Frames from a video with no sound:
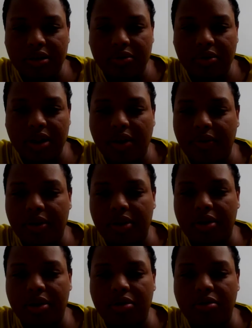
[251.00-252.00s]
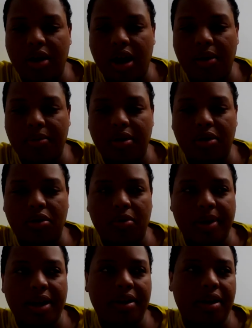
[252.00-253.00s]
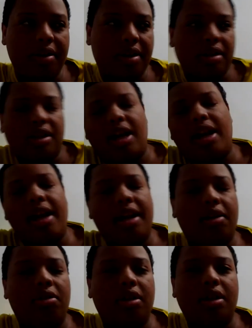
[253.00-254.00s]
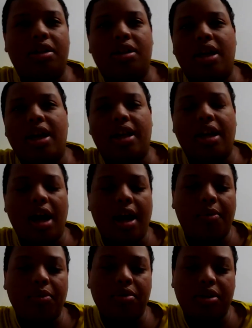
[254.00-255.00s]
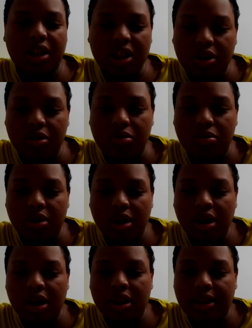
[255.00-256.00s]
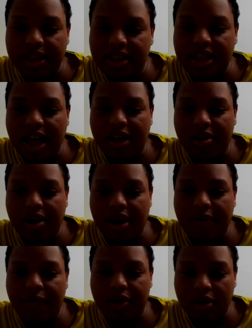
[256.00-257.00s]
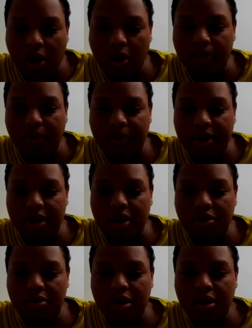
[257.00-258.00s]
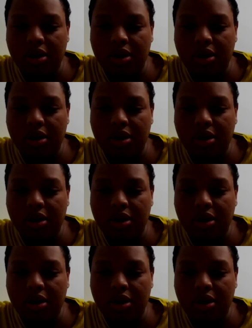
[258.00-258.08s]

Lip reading: without further ado, I'm gonna go to bed because I gotta edit all this, and I will see you this Saturday for the carnival video.